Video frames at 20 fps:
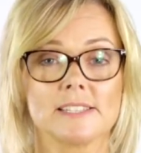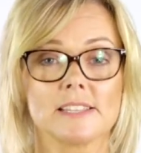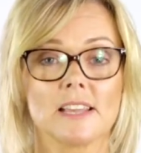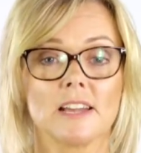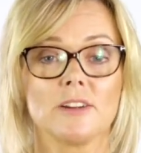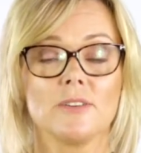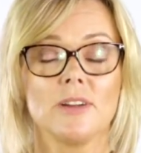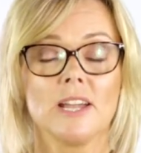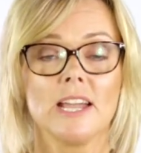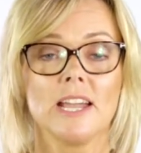
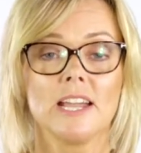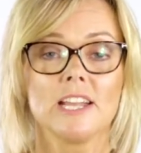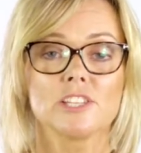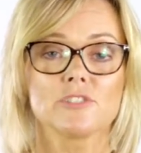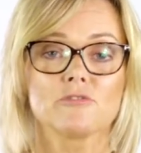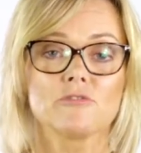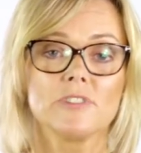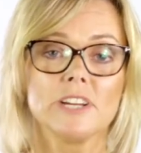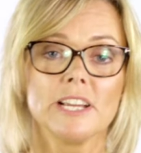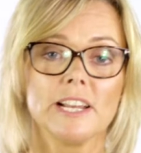So
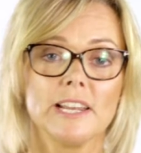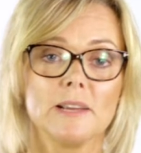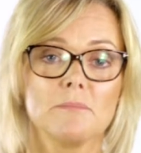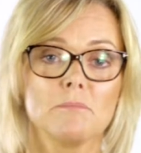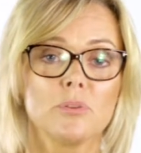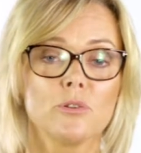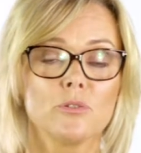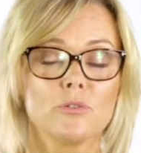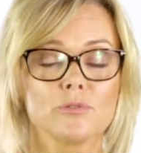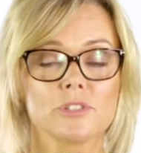it's really
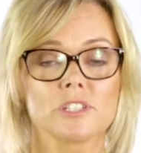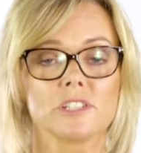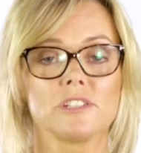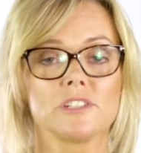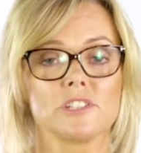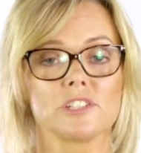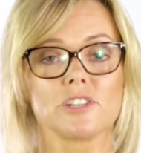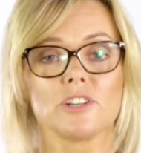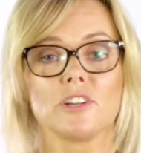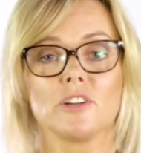
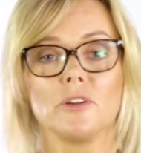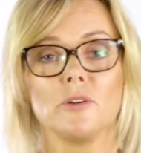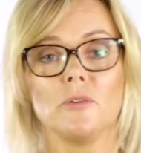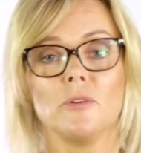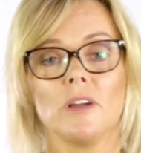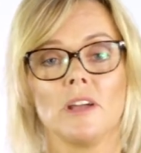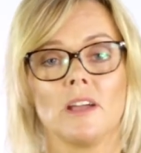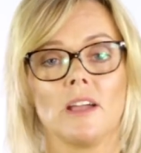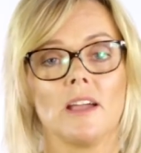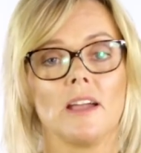important to
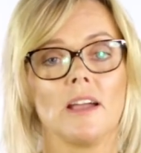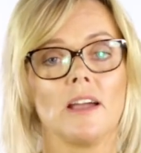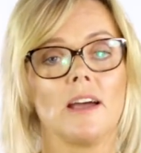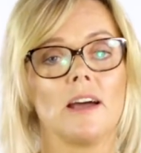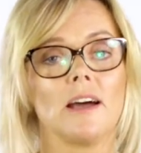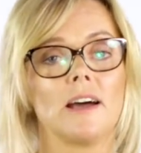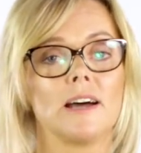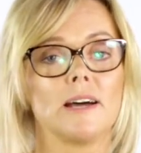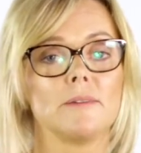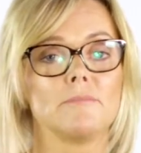
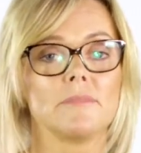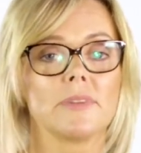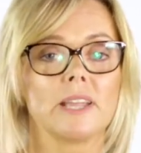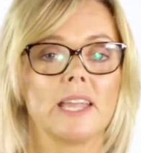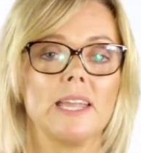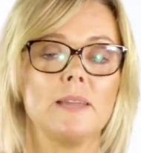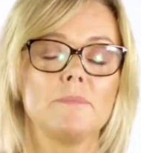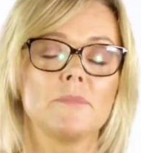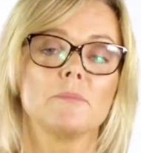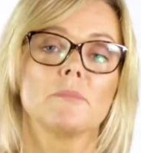
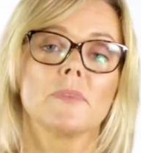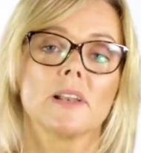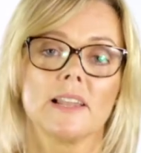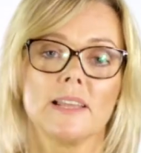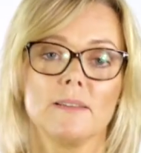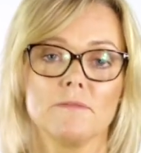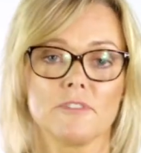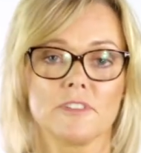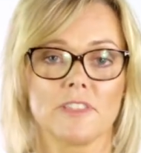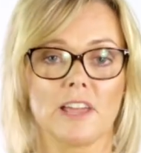keep them
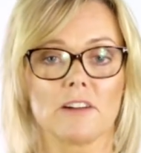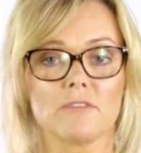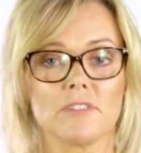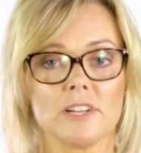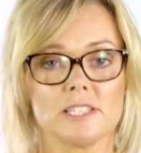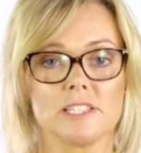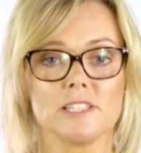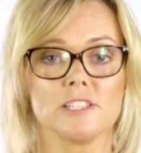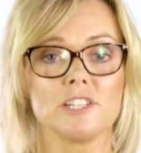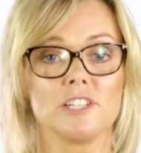clean for that
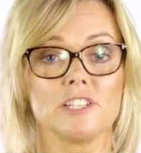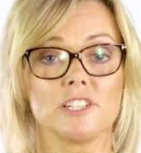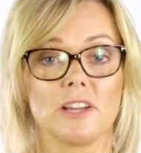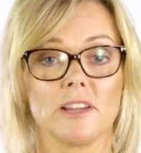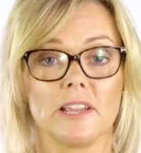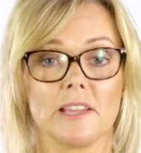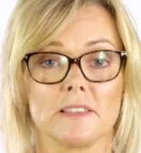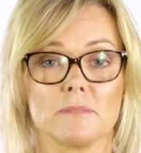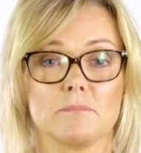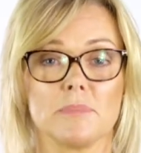reason, so you
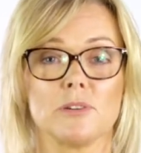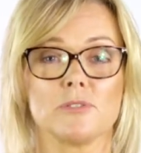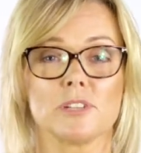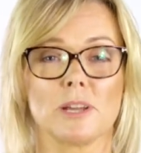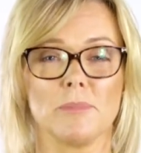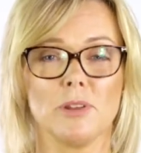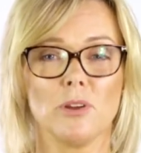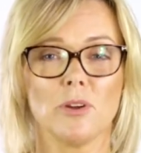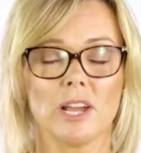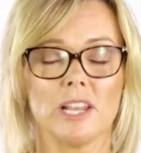don't get the
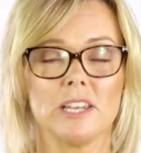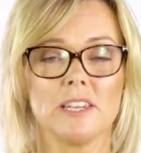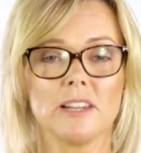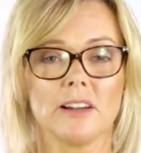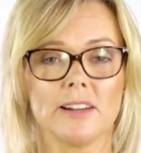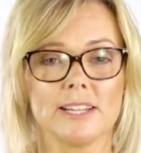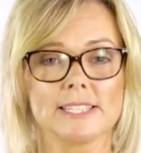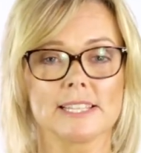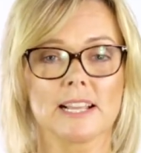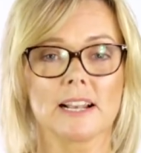build-up. You'll get a
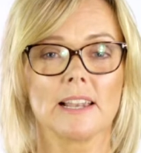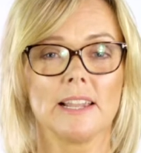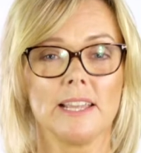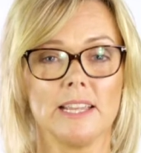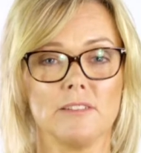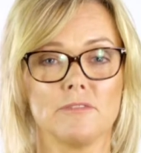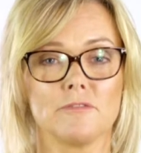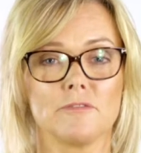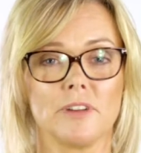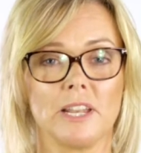nice
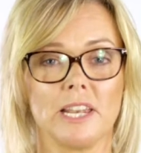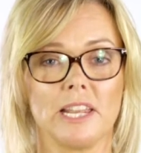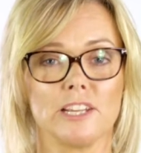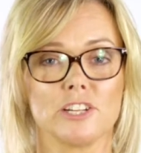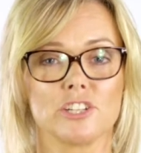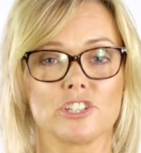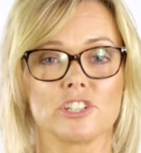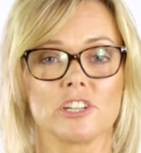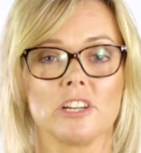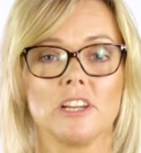clean
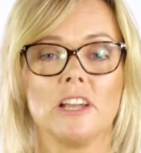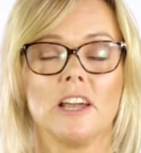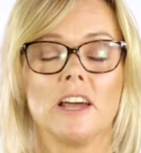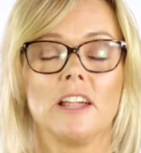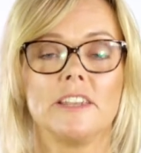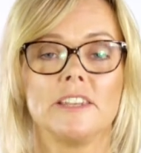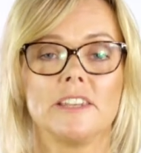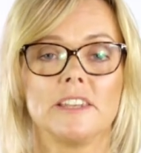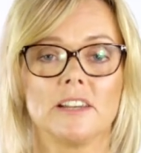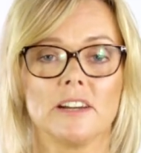finish,
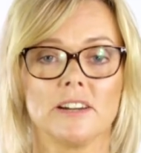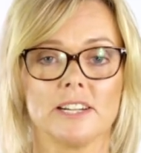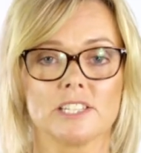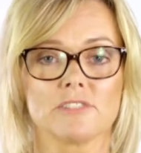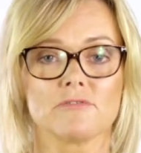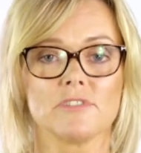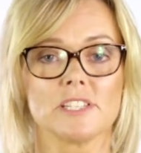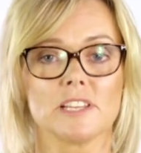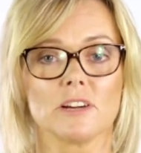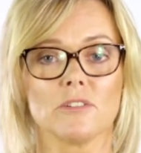a
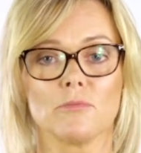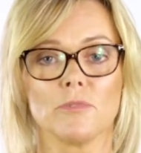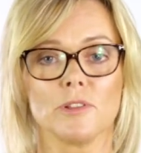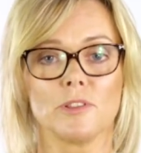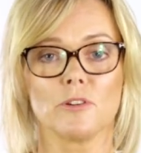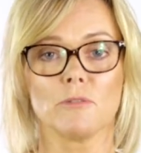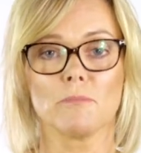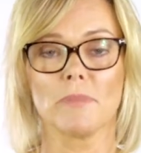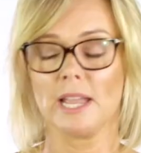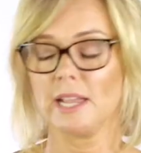nice result with
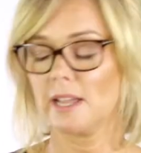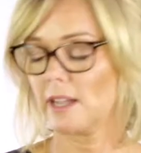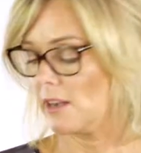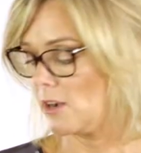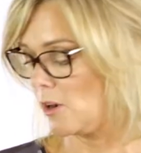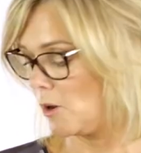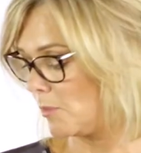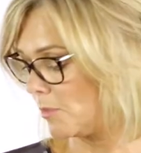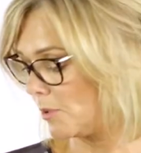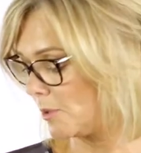your
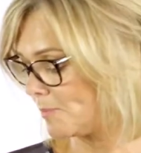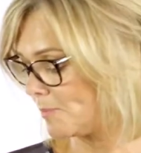makeup.